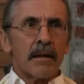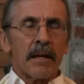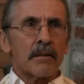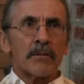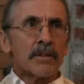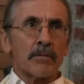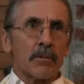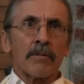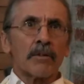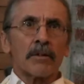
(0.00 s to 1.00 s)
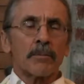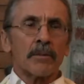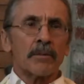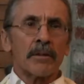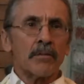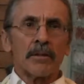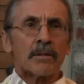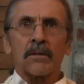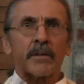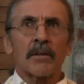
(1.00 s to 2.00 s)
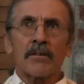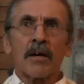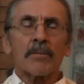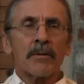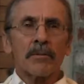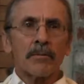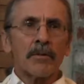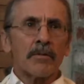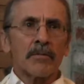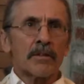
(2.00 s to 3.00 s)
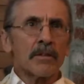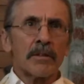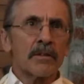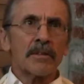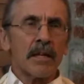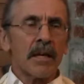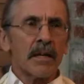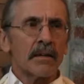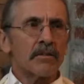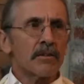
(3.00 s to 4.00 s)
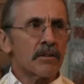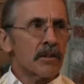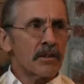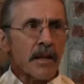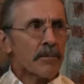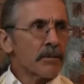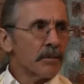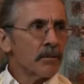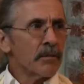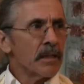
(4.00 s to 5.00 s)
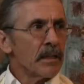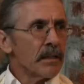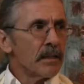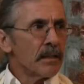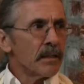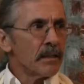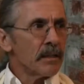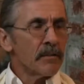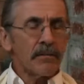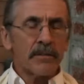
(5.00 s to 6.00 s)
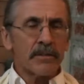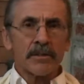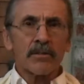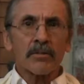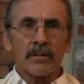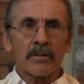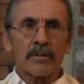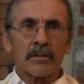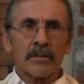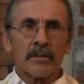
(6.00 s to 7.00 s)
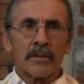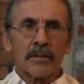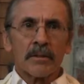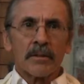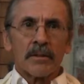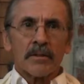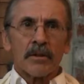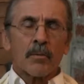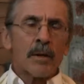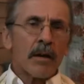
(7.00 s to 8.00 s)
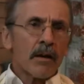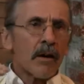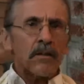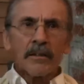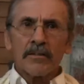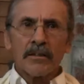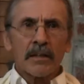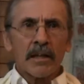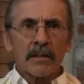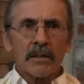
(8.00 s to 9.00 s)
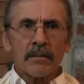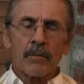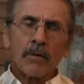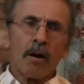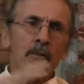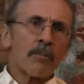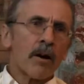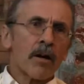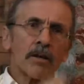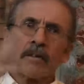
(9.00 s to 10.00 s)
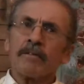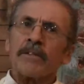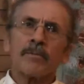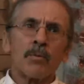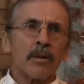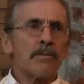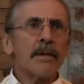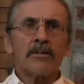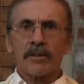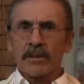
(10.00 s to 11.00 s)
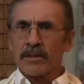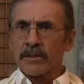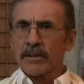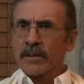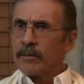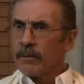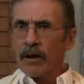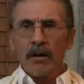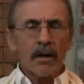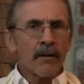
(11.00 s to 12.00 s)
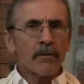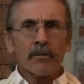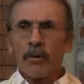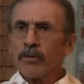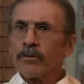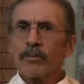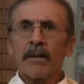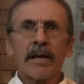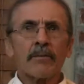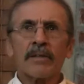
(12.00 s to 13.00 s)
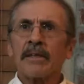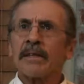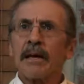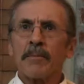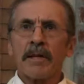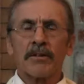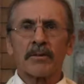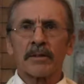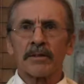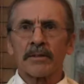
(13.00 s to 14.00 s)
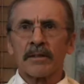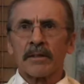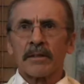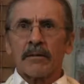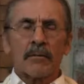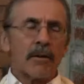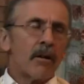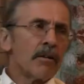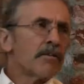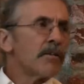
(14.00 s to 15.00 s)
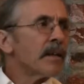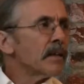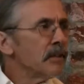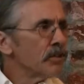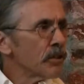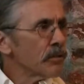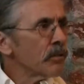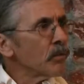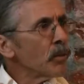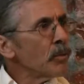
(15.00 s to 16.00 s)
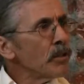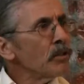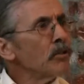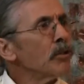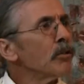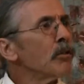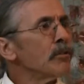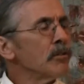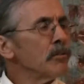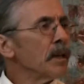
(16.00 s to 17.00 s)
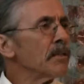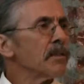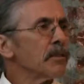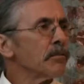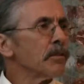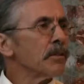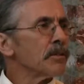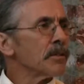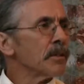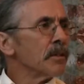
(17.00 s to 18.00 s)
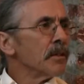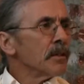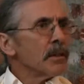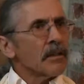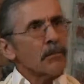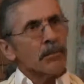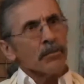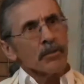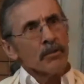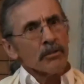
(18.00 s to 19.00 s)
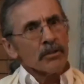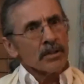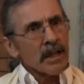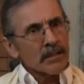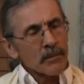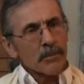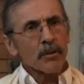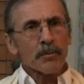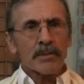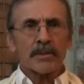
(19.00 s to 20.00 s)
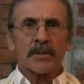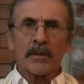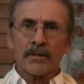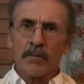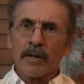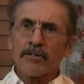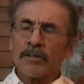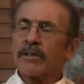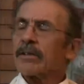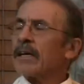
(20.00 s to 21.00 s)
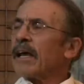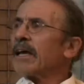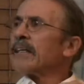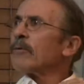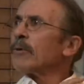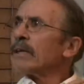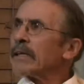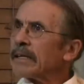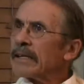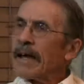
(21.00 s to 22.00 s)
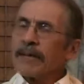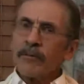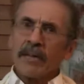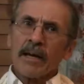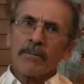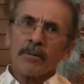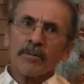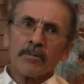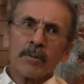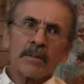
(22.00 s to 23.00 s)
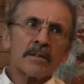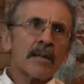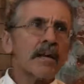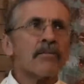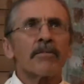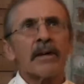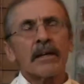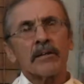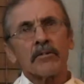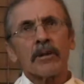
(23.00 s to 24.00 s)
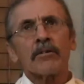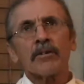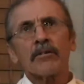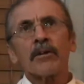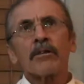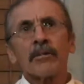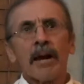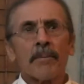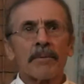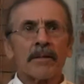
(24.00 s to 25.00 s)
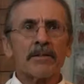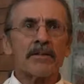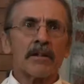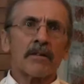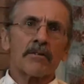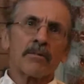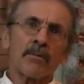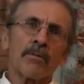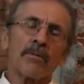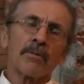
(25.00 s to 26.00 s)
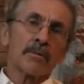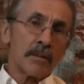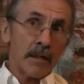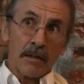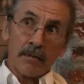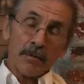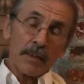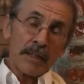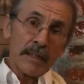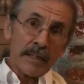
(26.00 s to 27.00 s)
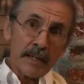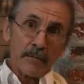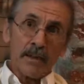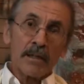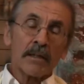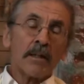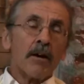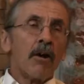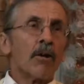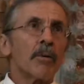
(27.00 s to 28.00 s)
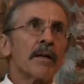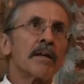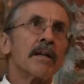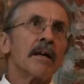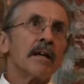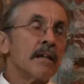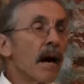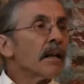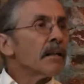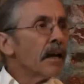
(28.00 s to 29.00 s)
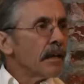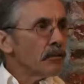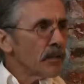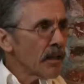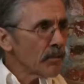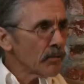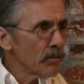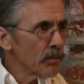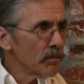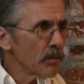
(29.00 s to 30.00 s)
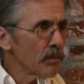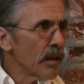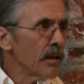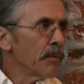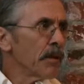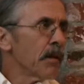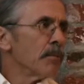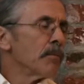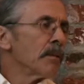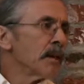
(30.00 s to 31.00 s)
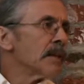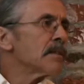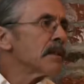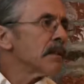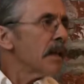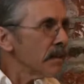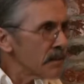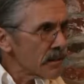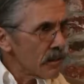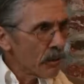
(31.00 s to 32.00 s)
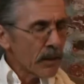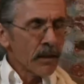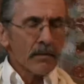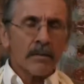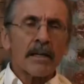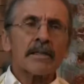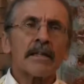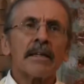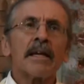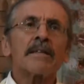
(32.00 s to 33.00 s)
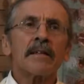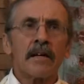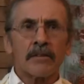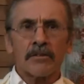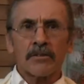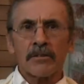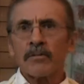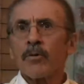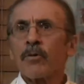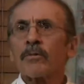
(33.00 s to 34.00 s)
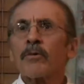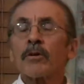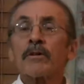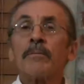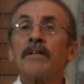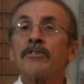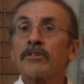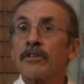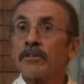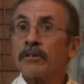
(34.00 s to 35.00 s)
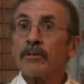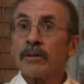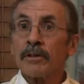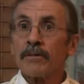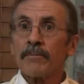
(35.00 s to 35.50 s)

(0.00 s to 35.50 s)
And it was irrevocable. It could not be removed to this day. It's absolutely certain. So we are all interconnected. We're all part of this one matrix. We all have a role to play within that matrix. We all affect each other, and what we do or don't do makes a difference. That the universe has a purpose, a direction, and that we can align with that purpose and find greater and greater happiness and truth and ultimately enlightenment, or we can not align with that truth and become less and less aware, less and less conscious, and more diminished and diluted.